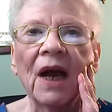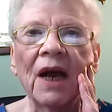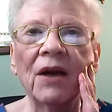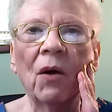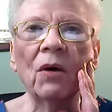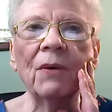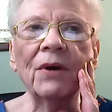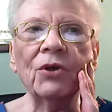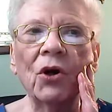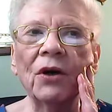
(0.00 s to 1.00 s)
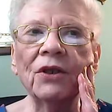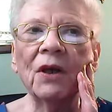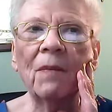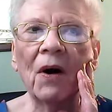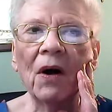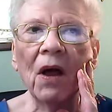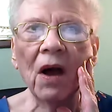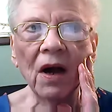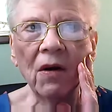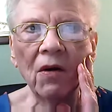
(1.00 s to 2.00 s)
and only returned to
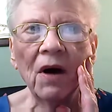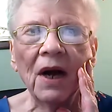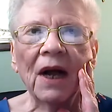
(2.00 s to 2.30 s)
Mar-a-Lago